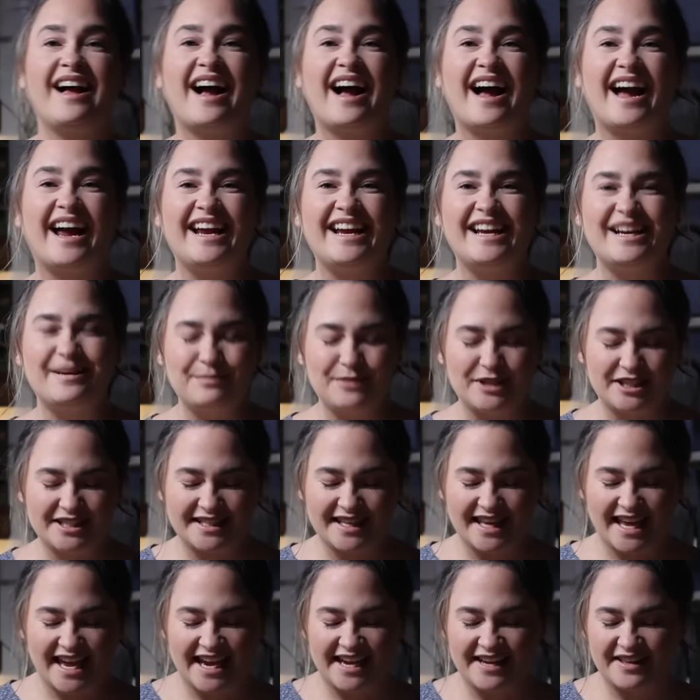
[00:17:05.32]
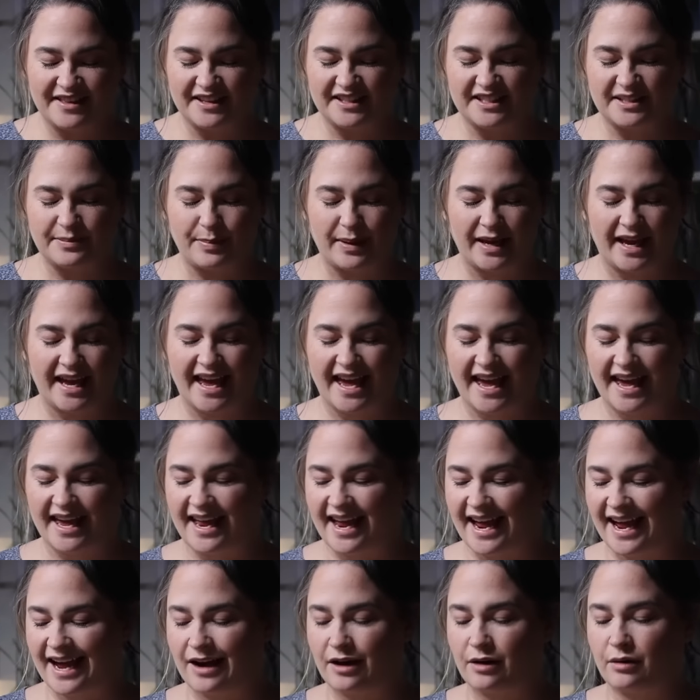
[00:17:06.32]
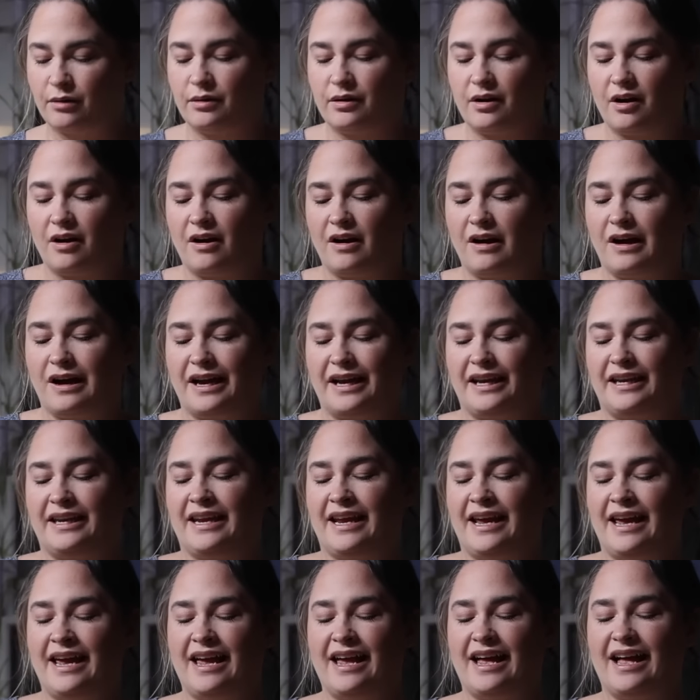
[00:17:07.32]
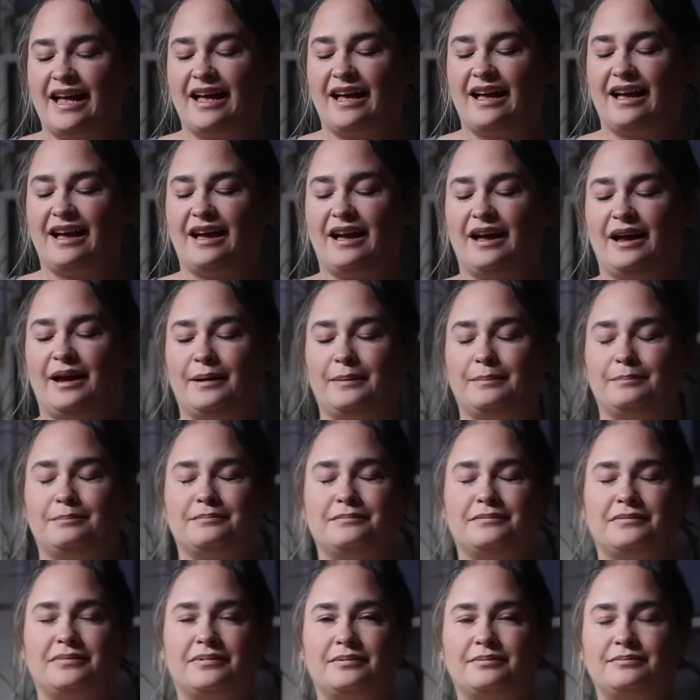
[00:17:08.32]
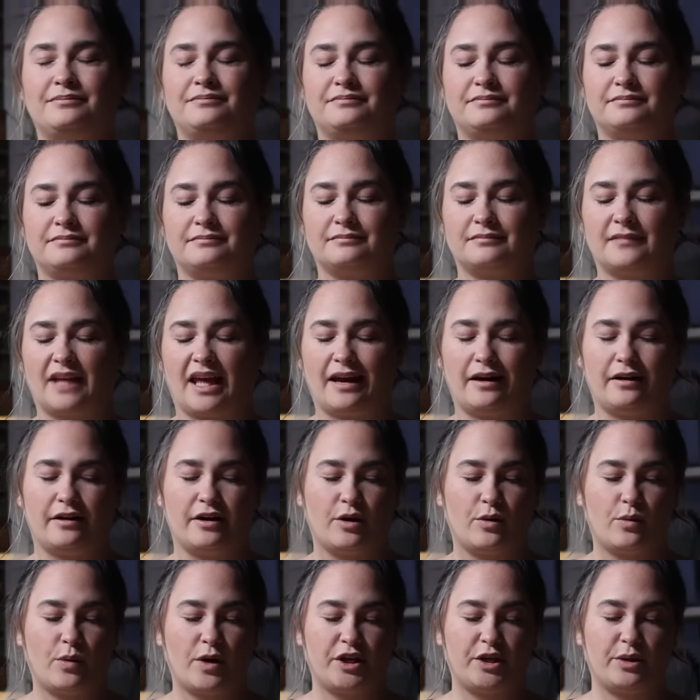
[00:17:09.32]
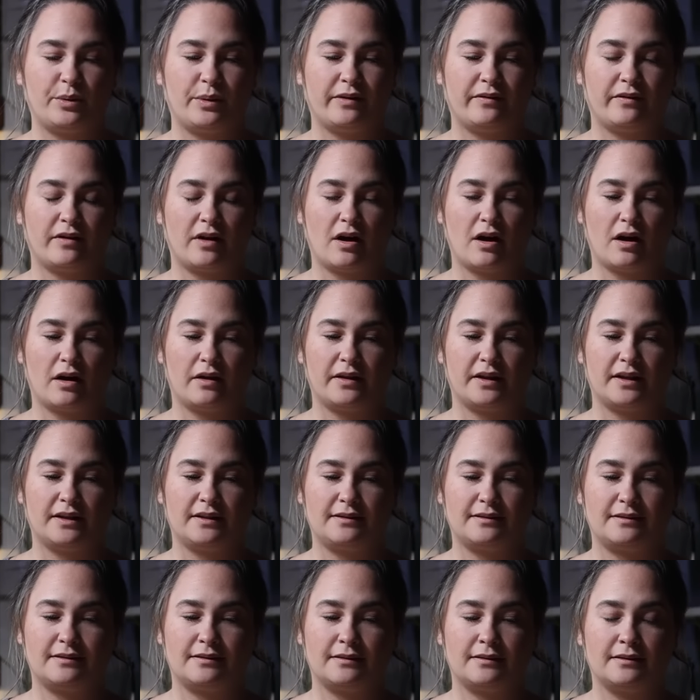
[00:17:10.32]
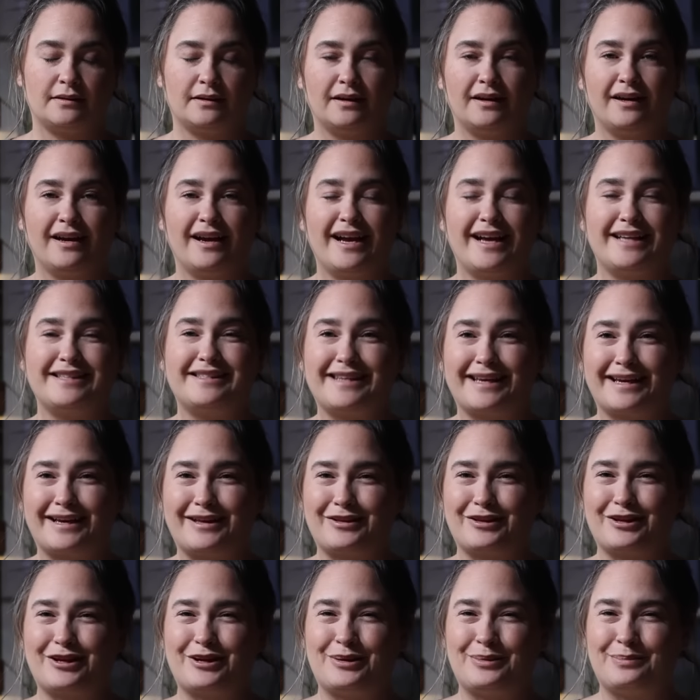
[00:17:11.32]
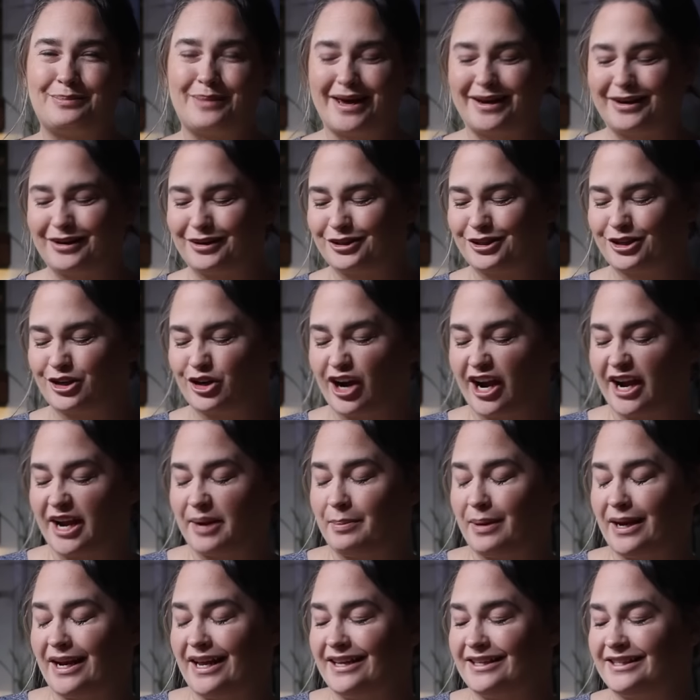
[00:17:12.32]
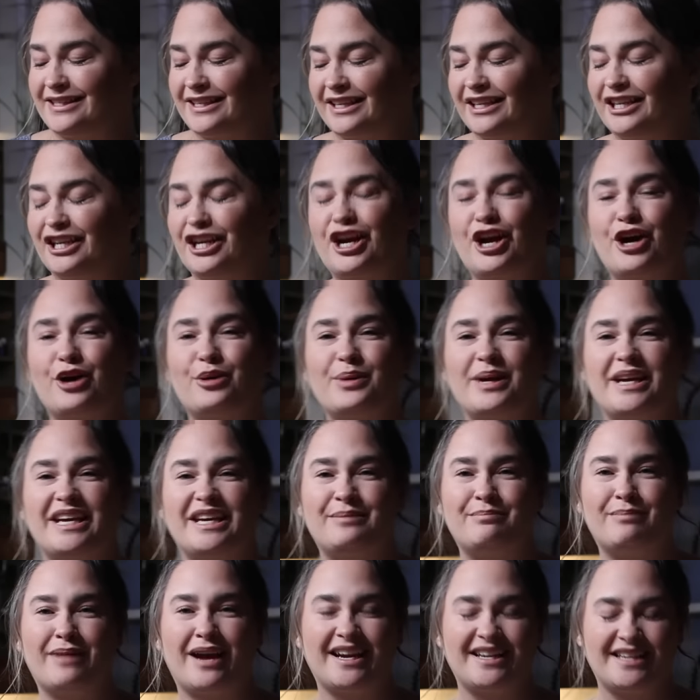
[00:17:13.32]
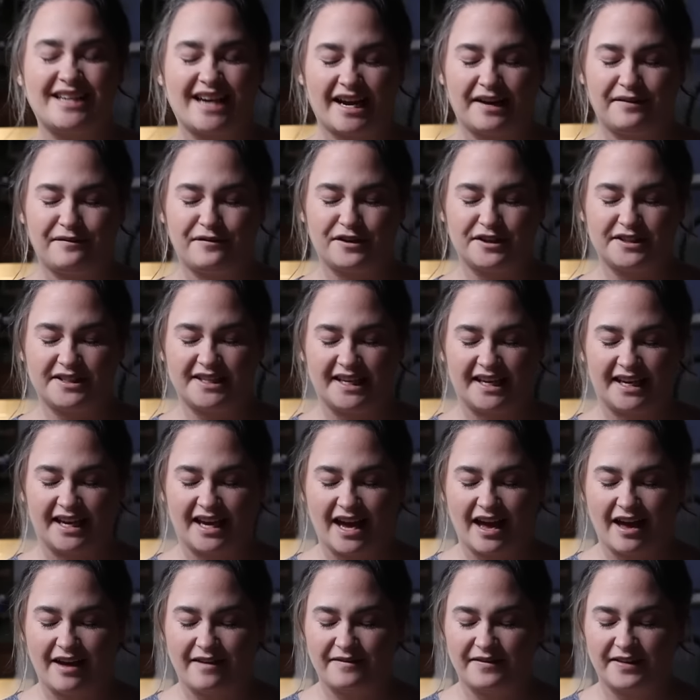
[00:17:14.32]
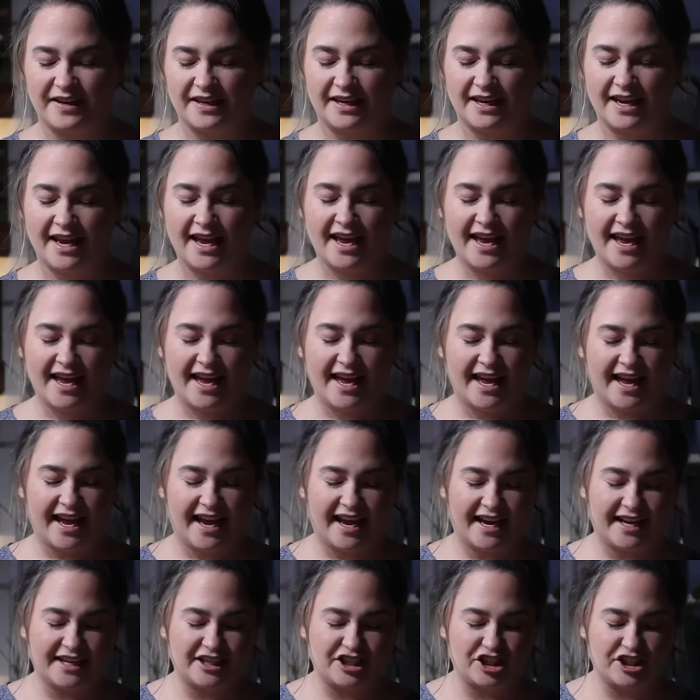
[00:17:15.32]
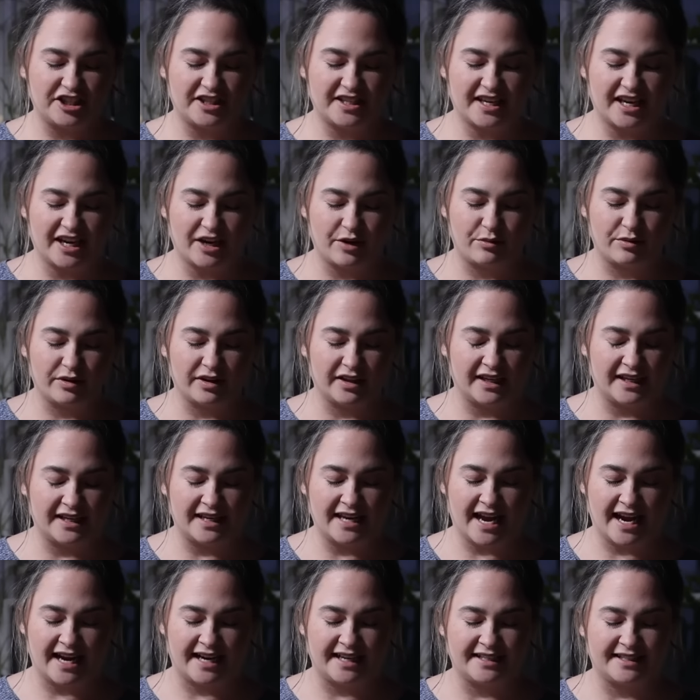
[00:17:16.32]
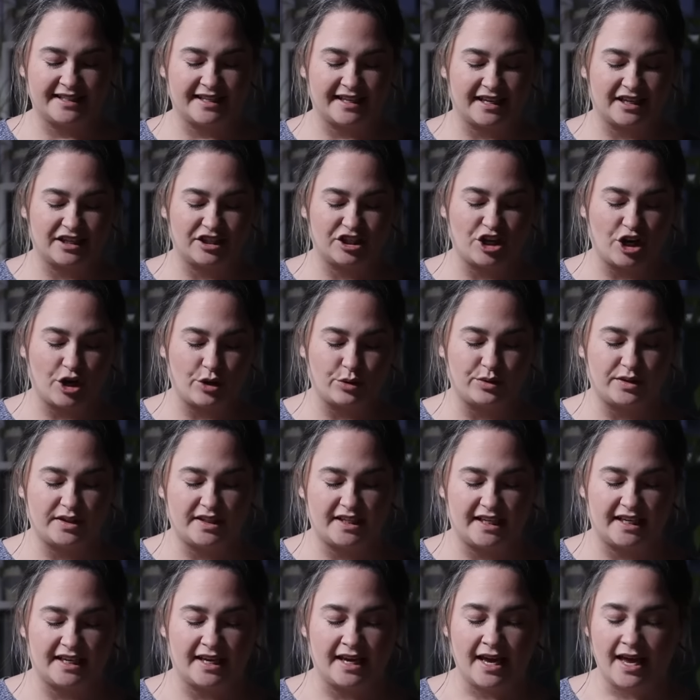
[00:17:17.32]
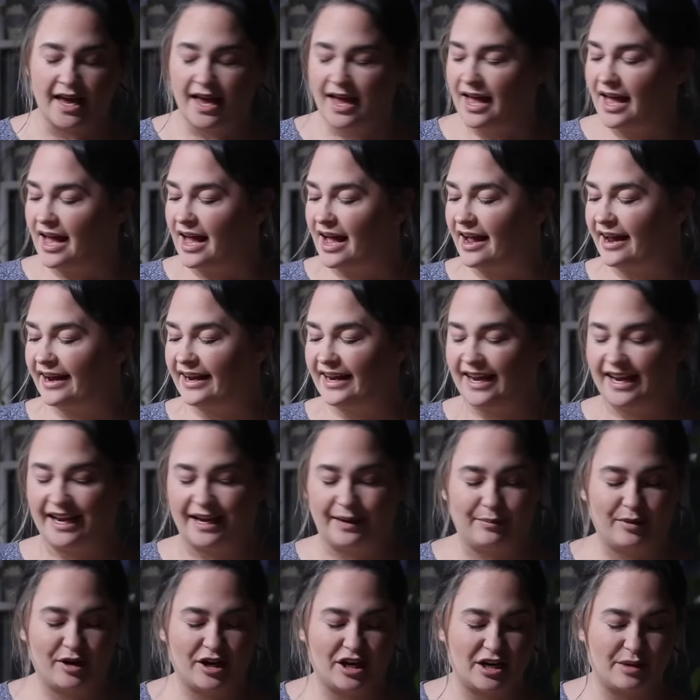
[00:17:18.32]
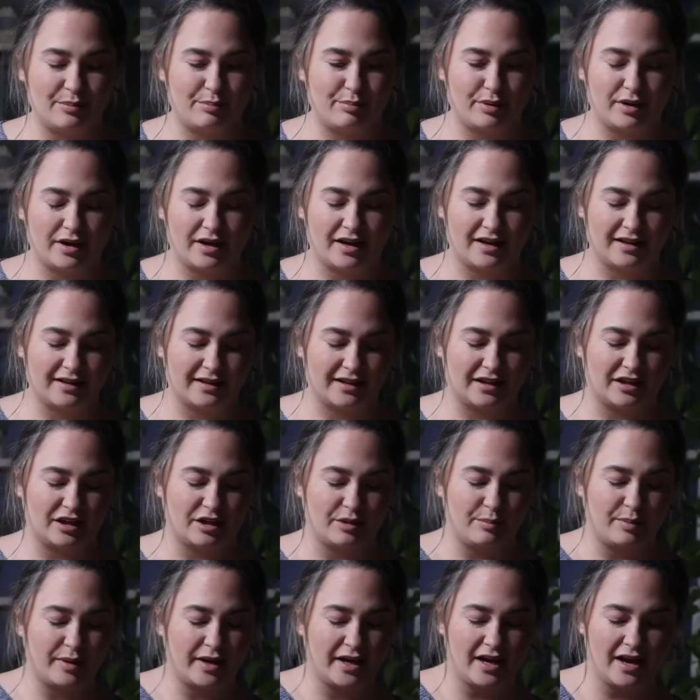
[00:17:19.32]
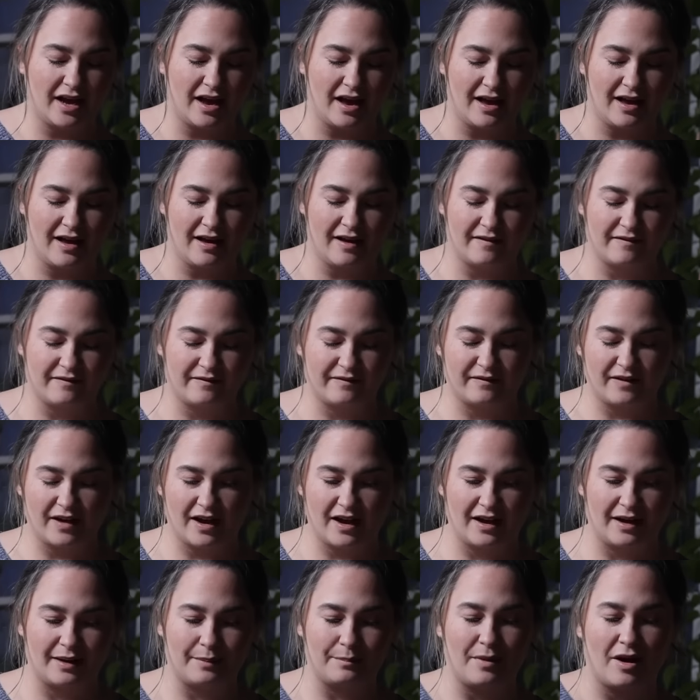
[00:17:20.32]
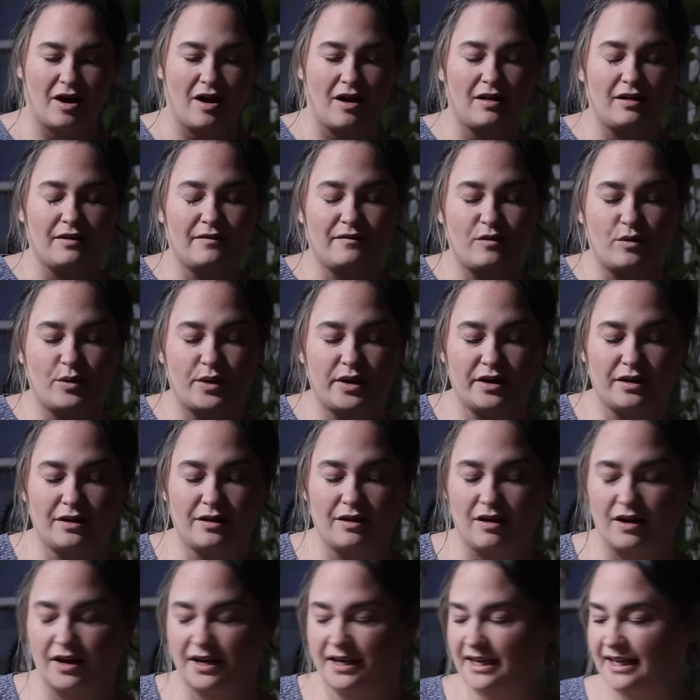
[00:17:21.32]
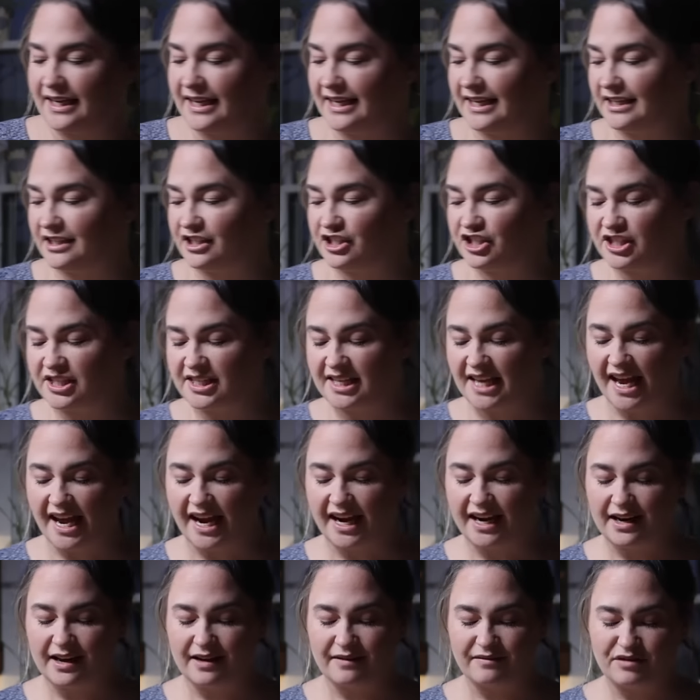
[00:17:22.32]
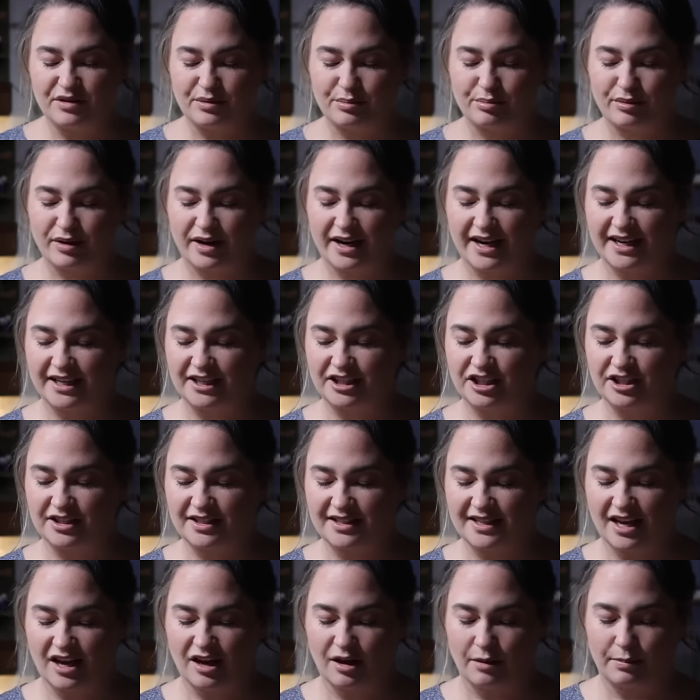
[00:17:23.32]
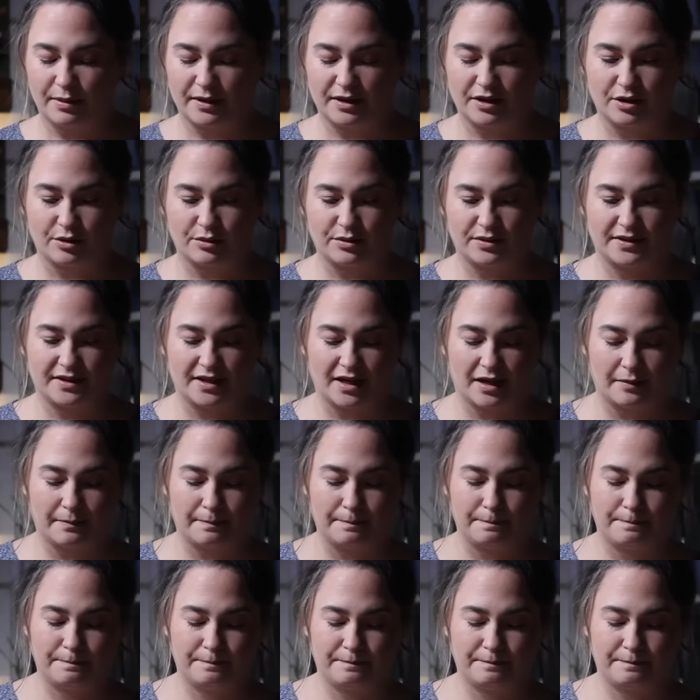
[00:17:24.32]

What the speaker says: I am just laying this baguette out on, I don't know what you even call this. It's like a little metal tray, but it's gonna go in my Typhor sink oven and just get really nice and toasty. I am gonna put a little bit of olive oil on each side of the bread just to help it toast up.